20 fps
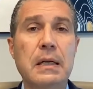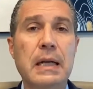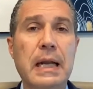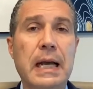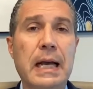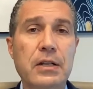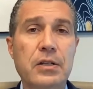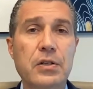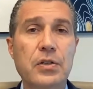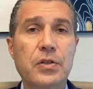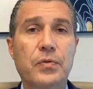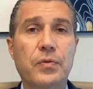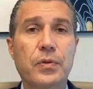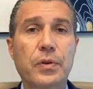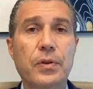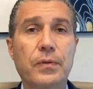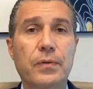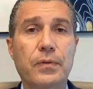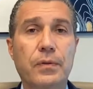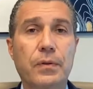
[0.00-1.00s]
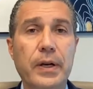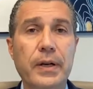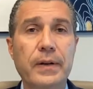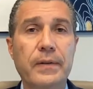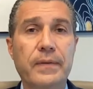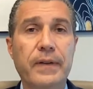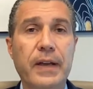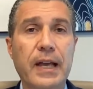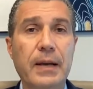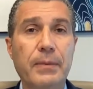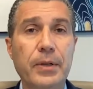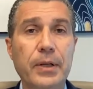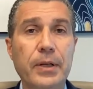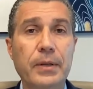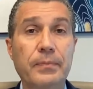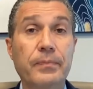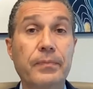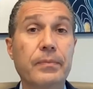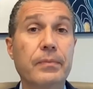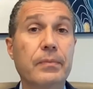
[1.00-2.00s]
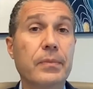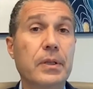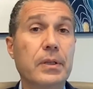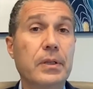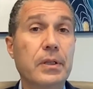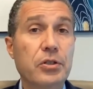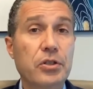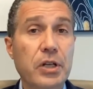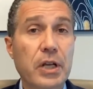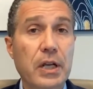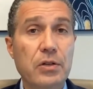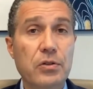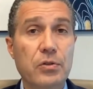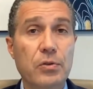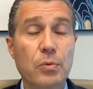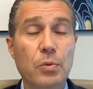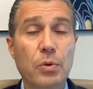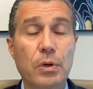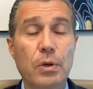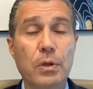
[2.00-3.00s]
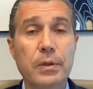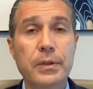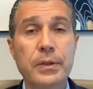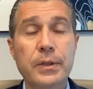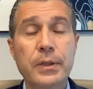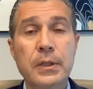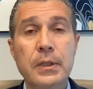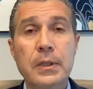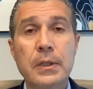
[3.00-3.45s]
not just for the floyd family but to change the world